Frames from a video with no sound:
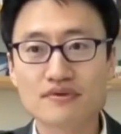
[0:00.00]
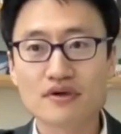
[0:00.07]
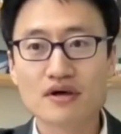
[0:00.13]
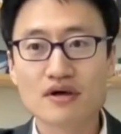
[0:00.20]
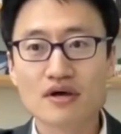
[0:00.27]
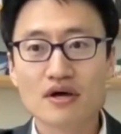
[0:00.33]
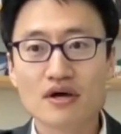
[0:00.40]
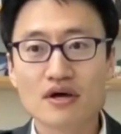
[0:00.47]

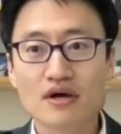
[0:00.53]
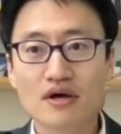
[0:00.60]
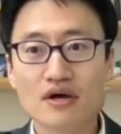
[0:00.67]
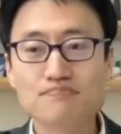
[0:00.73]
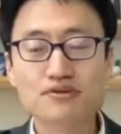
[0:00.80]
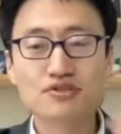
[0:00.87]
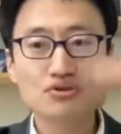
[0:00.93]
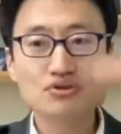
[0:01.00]
Mm-hmm.
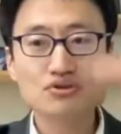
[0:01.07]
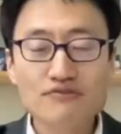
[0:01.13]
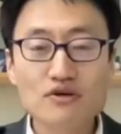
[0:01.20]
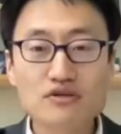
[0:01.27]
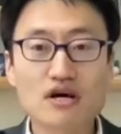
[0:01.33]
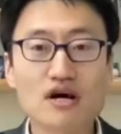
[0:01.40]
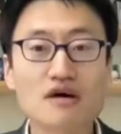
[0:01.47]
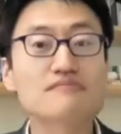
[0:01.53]
Particularly if
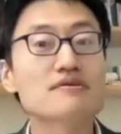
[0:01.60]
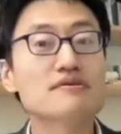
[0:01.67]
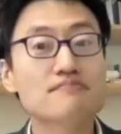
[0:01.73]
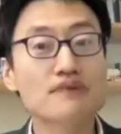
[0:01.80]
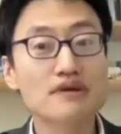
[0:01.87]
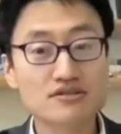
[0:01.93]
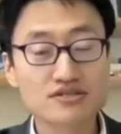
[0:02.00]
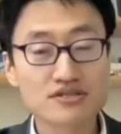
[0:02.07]
you're talking about the
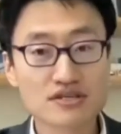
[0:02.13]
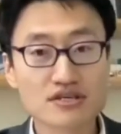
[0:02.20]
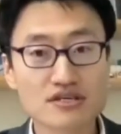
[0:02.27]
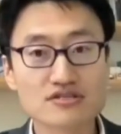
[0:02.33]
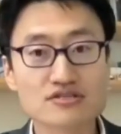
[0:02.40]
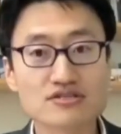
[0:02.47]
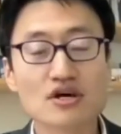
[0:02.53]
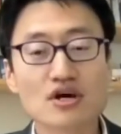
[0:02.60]
bigger
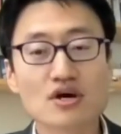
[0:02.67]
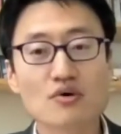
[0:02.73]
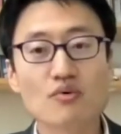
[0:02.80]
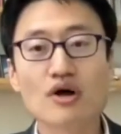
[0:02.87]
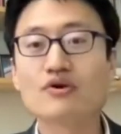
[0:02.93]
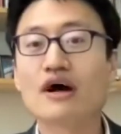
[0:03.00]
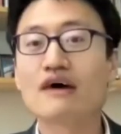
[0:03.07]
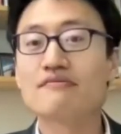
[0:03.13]
cities
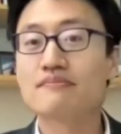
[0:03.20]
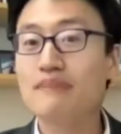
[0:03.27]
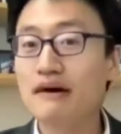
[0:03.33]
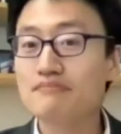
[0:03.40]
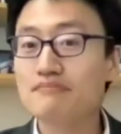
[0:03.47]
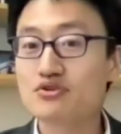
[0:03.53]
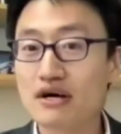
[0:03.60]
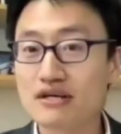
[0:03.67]
where you have a
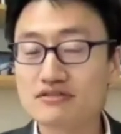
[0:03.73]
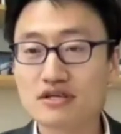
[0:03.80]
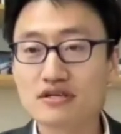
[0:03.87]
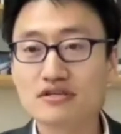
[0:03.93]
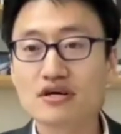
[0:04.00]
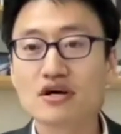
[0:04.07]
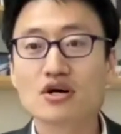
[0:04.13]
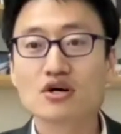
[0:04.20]
public
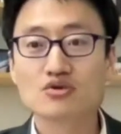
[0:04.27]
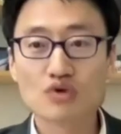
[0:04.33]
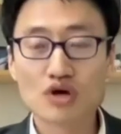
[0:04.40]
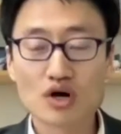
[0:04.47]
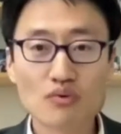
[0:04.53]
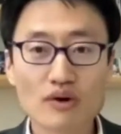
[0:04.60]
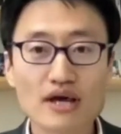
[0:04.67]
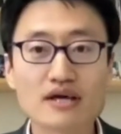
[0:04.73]
transit,
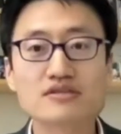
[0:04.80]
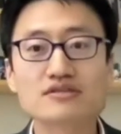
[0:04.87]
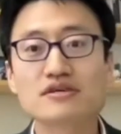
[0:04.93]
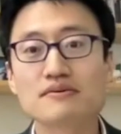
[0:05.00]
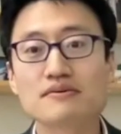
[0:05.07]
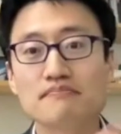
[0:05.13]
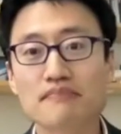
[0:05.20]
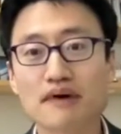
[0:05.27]

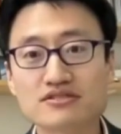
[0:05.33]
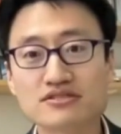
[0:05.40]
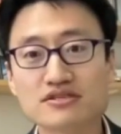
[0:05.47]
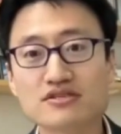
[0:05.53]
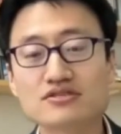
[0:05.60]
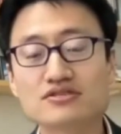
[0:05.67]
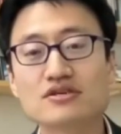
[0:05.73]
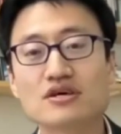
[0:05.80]
railways,
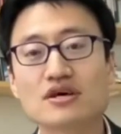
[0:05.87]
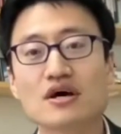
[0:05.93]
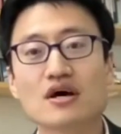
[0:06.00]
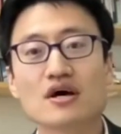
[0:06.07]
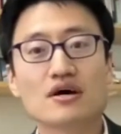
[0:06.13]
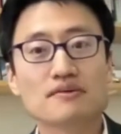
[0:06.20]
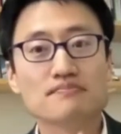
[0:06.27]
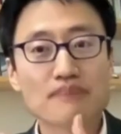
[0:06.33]
buses,
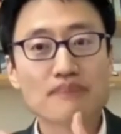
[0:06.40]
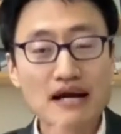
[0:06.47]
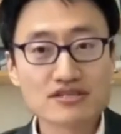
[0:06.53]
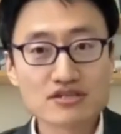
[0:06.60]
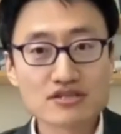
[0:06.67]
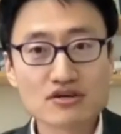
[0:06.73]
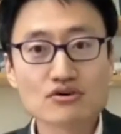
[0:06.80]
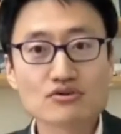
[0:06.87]

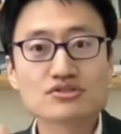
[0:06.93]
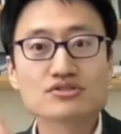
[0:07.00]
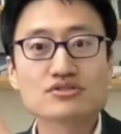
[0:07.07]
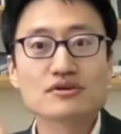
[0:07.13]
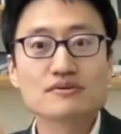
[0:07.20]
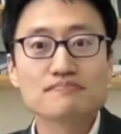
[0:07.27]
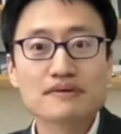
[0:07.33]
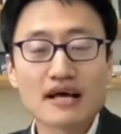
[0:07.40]

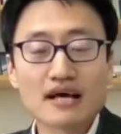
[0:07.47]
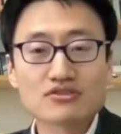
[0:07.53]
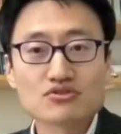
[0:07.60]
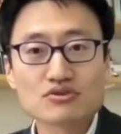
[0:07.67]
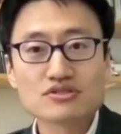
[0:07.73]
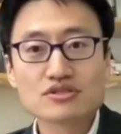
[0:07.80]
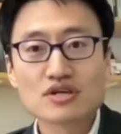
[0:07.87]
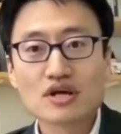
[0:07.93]
bicycles,
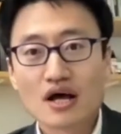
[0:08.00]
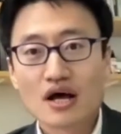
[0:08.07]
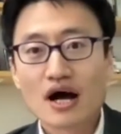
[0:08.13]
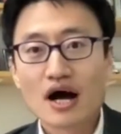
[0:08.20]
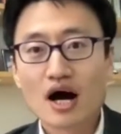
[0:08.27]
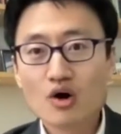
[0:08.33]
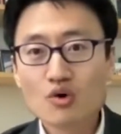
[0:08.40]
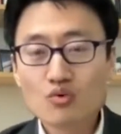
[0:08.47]
pedestrians.
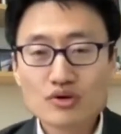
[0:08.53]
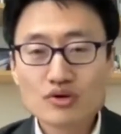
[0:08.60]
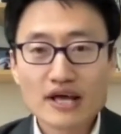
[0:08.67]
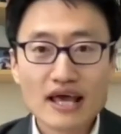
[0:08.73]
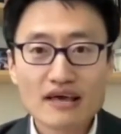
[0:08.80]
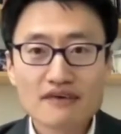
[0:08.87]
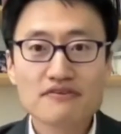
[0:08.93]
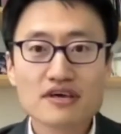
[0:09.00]
How would
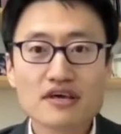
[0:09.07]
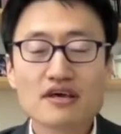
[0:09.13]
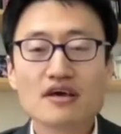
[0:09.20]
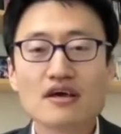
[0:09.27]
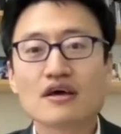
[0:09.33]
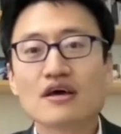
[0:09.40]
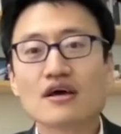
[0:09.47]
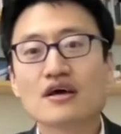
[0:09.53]
AV
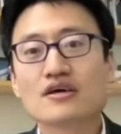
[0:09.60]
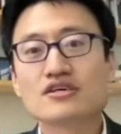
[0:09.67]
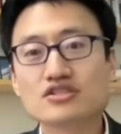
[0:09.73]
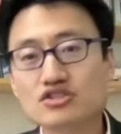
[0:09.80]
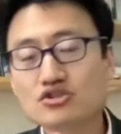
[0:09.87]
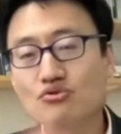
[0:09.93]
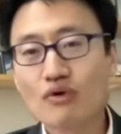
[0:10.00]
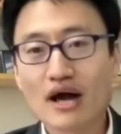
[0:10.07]

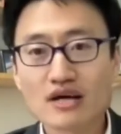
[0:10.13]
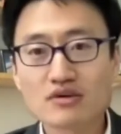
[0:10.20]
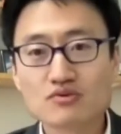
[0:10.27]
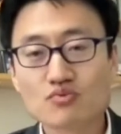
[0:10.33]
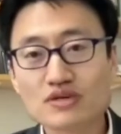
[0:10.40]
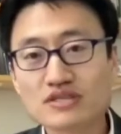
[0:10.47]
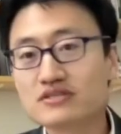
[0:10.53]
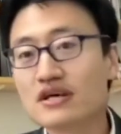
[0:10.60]
interact
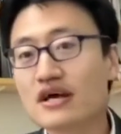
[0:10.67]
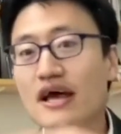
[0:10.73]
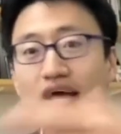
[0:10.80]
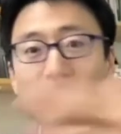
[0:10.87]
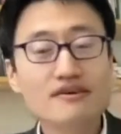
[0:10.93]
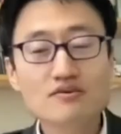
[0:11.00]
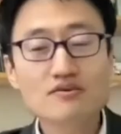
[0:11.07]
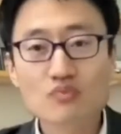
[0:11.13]
with
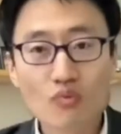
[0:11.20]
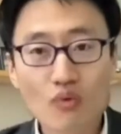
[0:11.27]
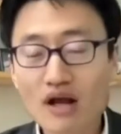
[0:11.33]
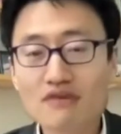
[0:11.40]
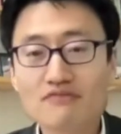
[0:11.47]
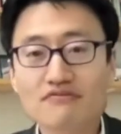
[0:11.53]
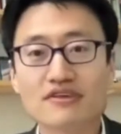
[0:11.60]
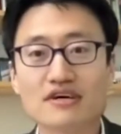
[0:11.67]
any one
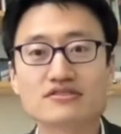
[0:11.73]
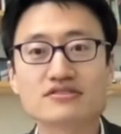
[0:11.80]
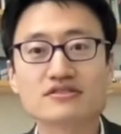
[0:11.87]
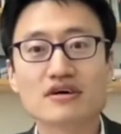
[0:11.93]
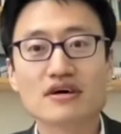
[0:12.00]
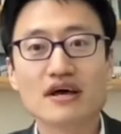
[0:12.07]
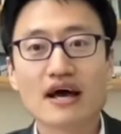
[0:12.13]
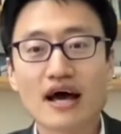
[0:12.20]
of
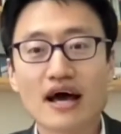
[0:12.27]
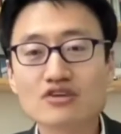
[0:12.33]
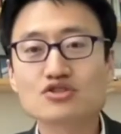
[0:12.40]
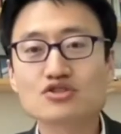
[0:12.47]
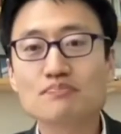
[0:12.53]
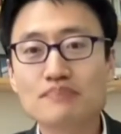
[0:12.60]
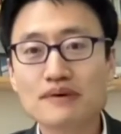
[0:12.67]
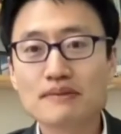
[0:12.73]
this and
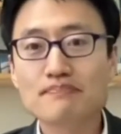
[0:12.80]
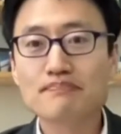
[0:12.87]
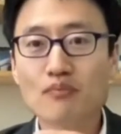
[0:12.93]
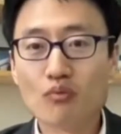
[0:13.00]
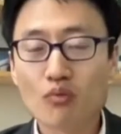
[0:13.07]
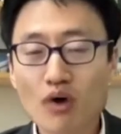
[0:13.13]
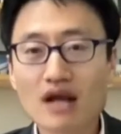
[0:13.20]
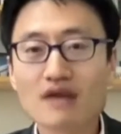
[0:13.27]
also be
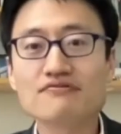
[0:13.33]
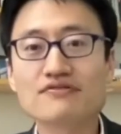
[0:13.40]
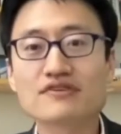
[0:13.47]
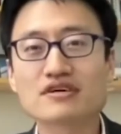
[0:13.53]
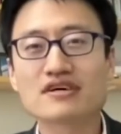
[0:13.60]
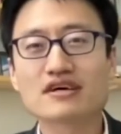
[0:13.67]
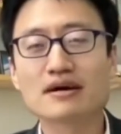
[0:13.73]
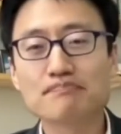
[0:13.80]
one of
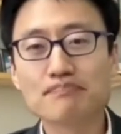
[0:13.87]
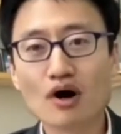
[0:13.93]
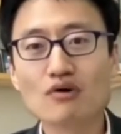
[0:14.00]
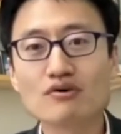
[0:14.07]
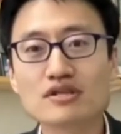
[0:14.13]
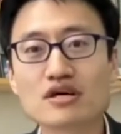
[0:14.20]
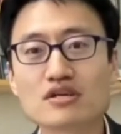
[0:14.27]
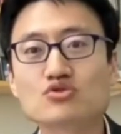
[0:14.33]
the
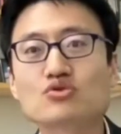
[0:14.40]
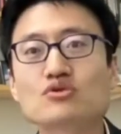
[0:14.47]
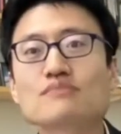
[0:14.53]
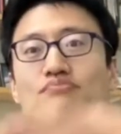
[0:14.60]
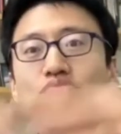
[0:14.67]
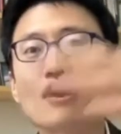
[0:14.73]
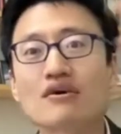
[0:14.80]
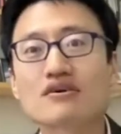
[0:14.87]
components to the
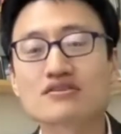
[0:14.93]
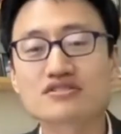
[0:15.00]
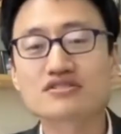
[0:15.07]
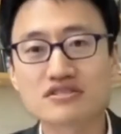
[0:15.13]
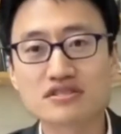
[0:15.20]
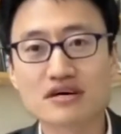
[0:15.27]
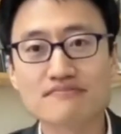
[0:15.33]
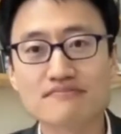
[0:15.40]
broader
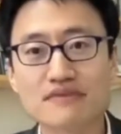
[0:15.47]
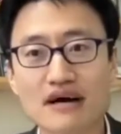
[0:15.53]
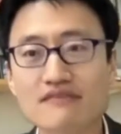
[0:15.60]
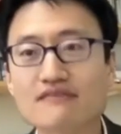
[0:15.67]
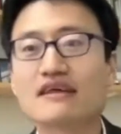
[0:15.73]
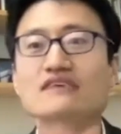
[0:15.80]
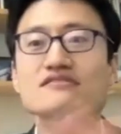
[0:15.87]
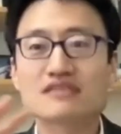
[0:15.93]
system? I
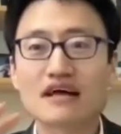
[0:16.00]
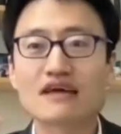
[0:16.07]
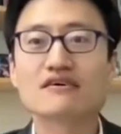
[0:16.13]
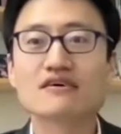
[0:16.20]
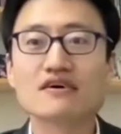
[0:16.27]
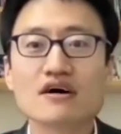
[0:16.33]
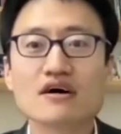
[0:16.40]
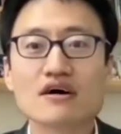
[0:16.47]
think that's
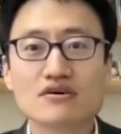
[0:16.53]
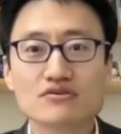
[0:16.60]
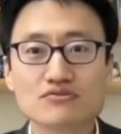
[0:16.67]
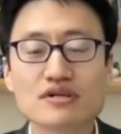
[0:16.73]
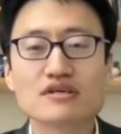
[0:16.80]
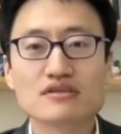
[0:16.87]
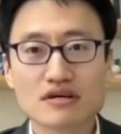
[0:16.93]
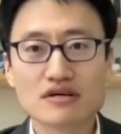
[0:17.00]
another
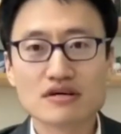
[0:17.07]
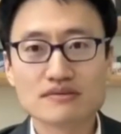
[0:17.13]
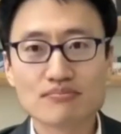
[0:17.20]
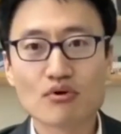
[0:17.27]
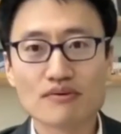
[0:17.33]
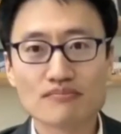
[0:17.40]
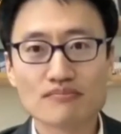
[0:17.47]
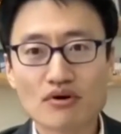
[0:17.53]
really
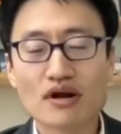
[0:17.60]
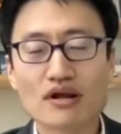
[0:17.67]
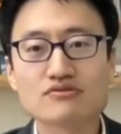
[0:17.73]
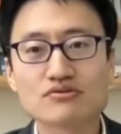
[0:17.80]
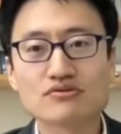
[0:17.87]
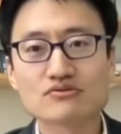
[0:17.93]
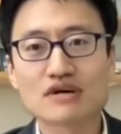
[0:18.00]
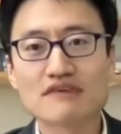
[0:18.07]
important point
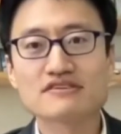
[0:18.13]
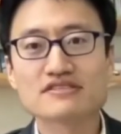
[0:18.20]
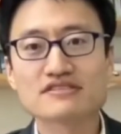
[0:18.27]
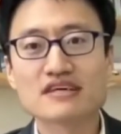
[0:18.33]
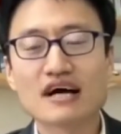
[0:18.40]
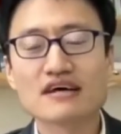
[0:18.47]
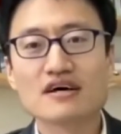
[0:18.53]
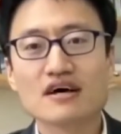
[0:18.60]
to
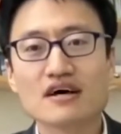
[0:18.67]
emphasize.